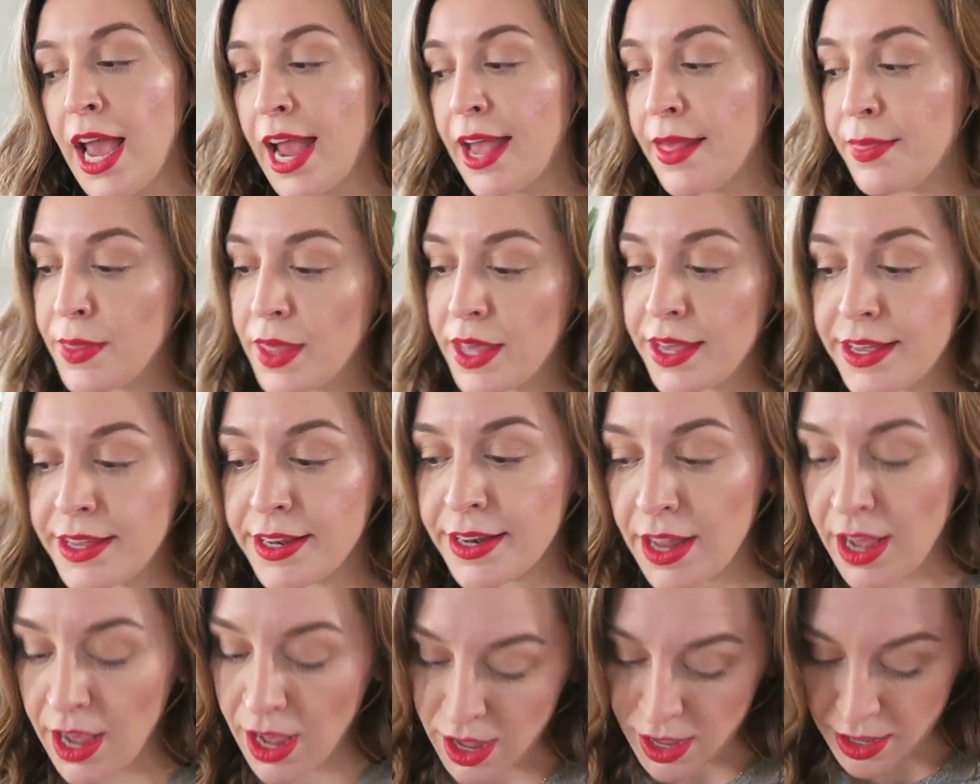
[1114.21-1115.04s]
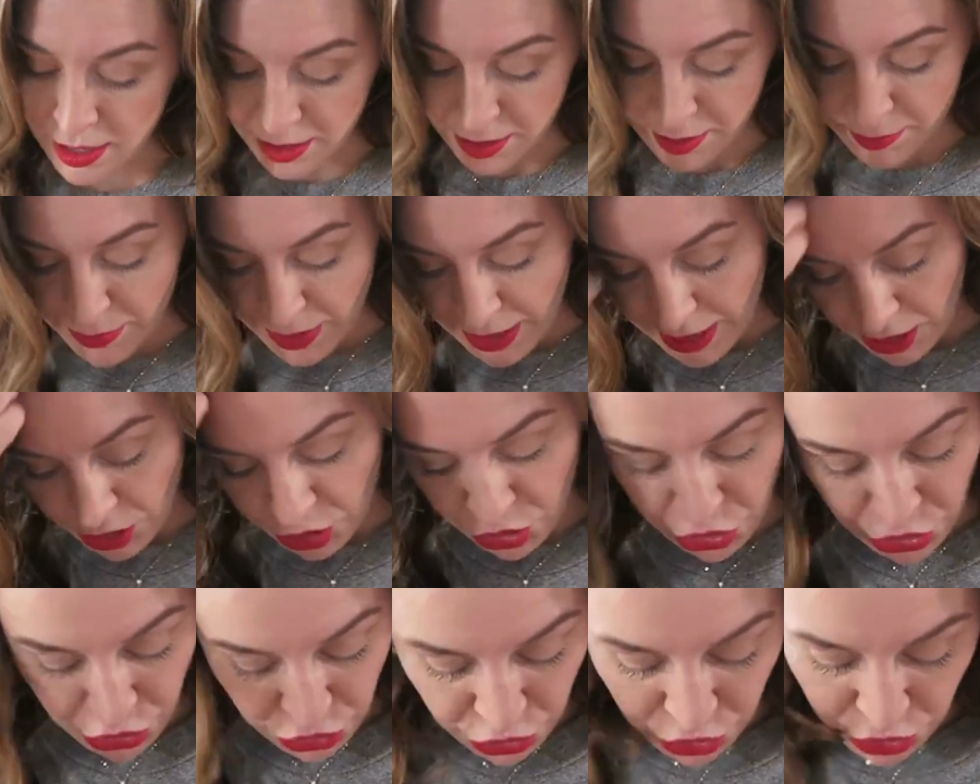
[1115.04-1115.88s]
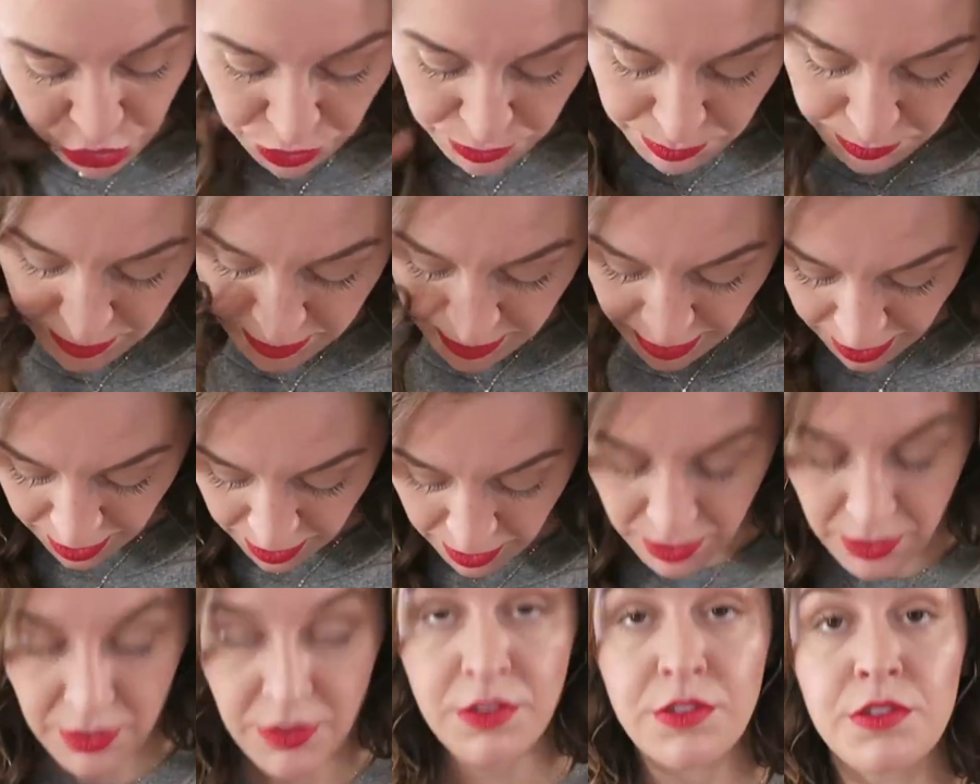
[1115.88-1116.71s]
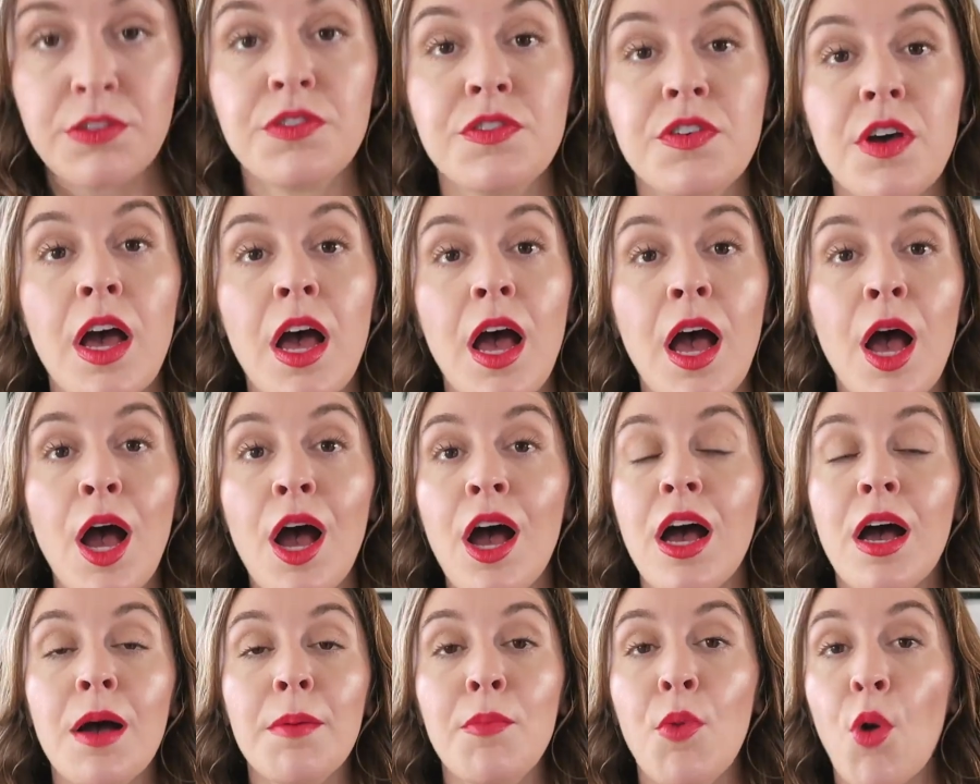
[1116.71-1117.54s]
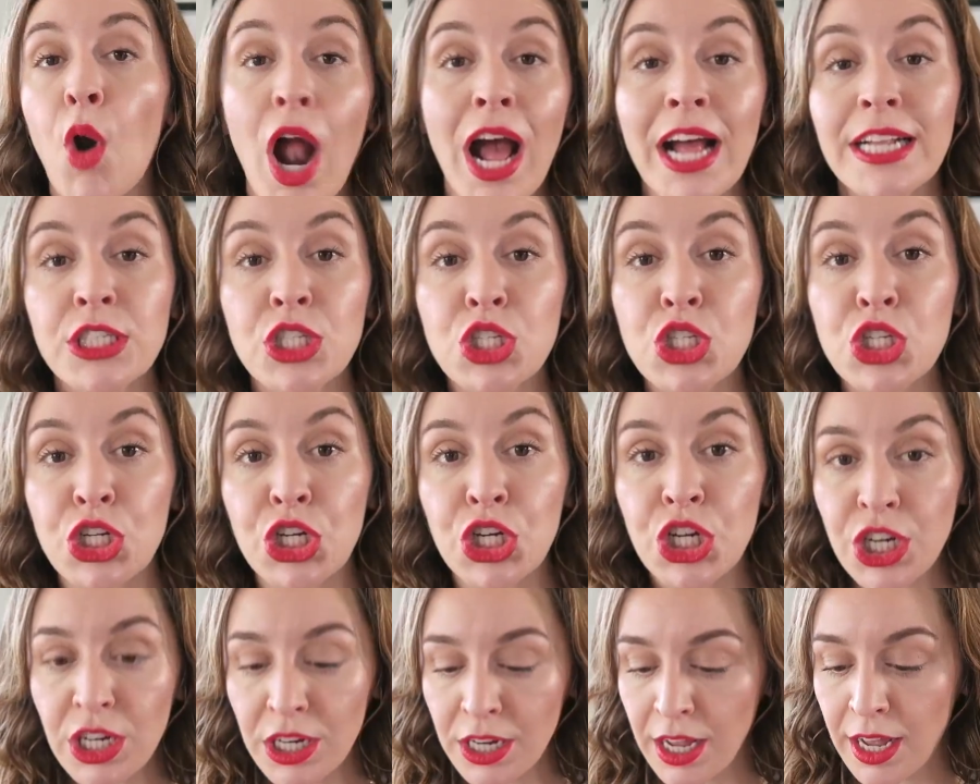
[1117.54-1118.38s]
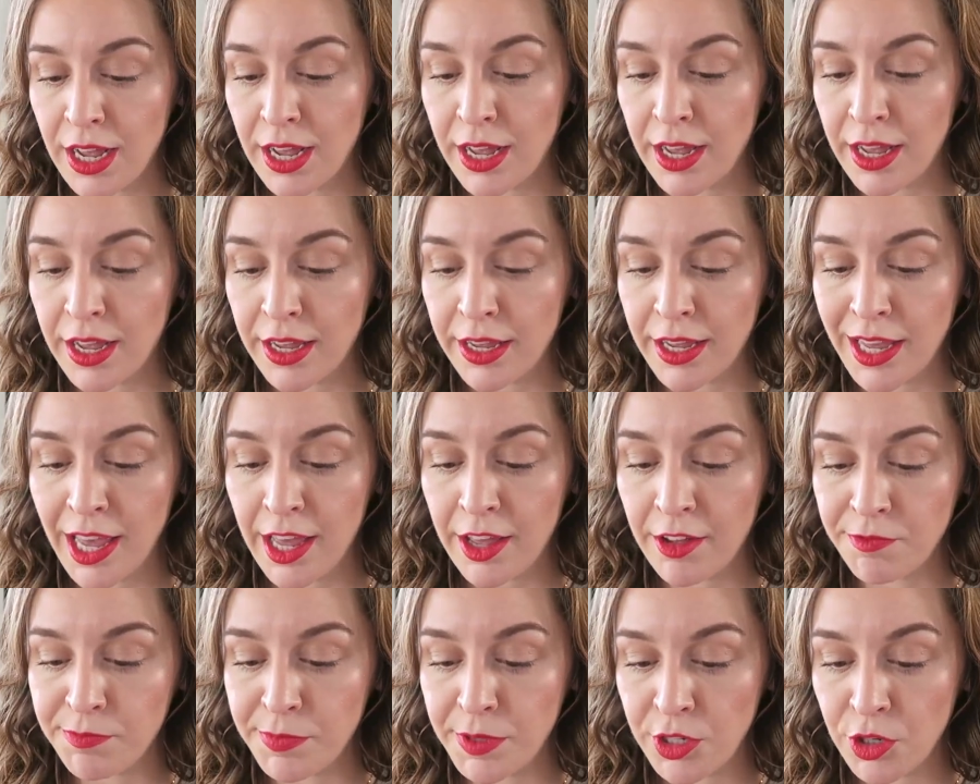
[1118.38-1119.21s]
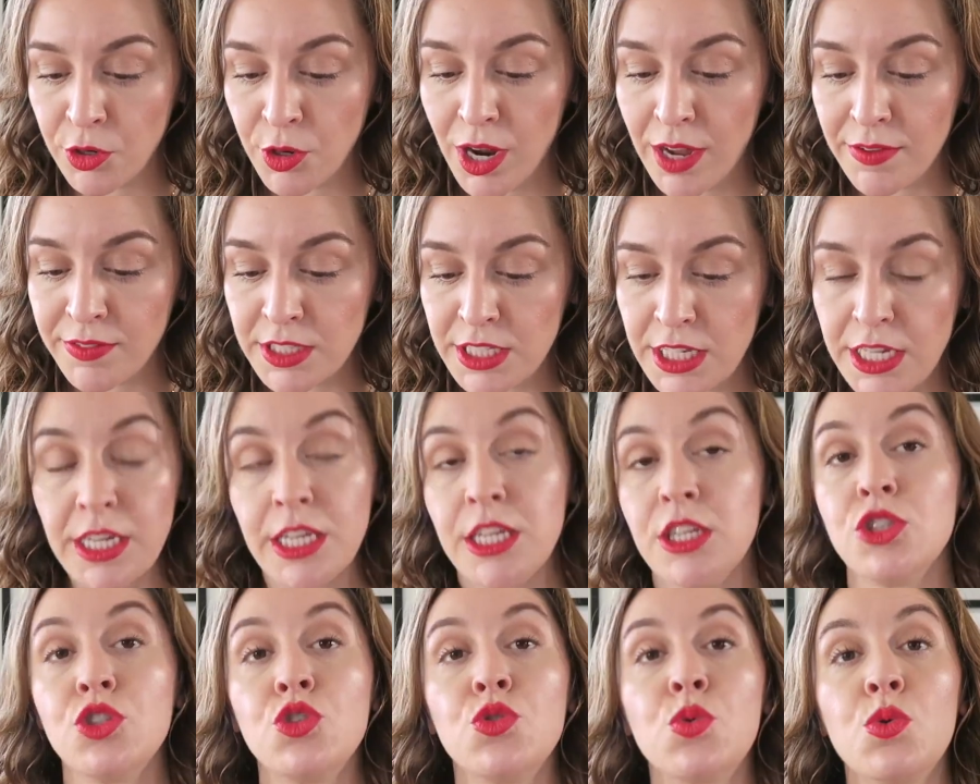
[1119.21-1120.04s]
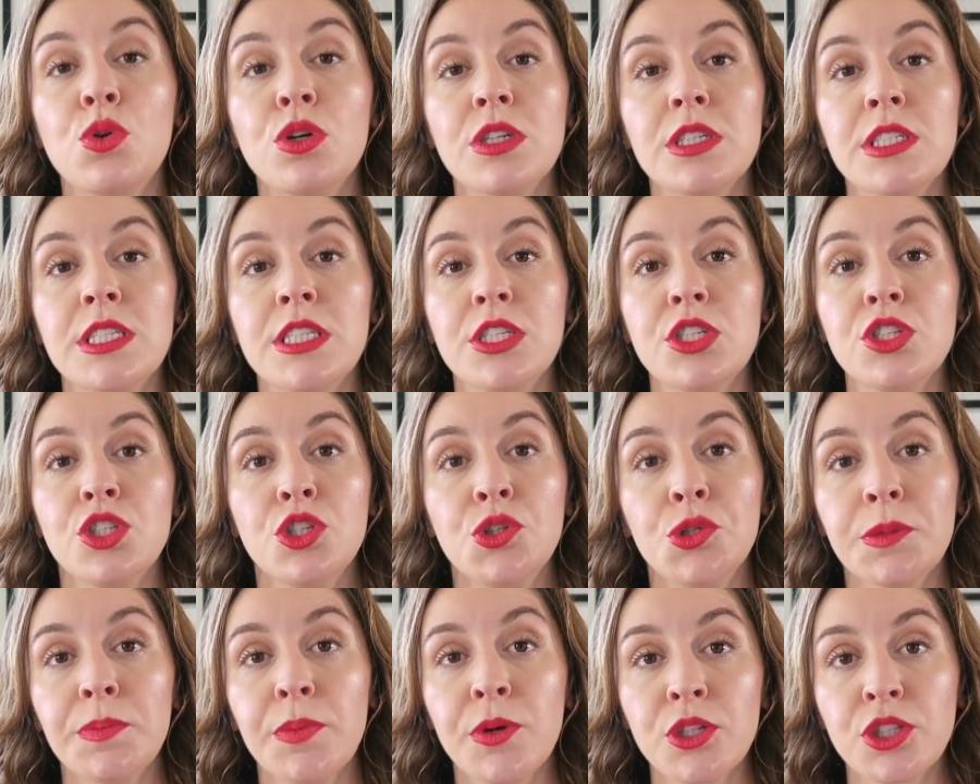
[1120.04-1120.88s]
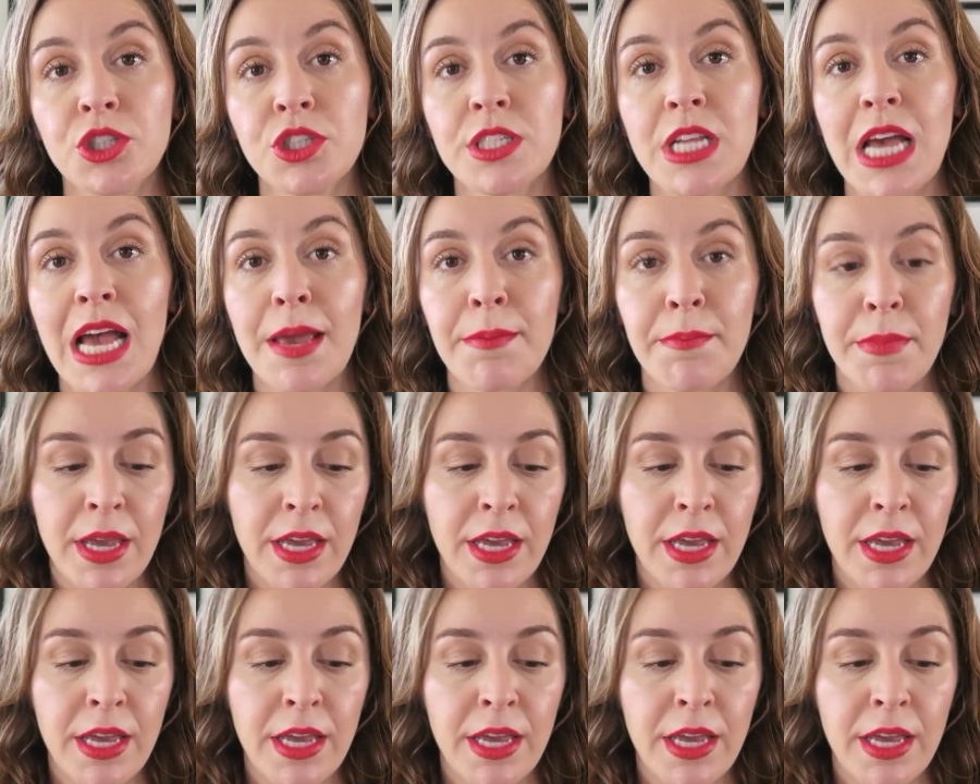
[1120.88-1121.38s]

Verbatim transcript: And then um, in terms of bronzer, I have been gravitating towards this newer purchase I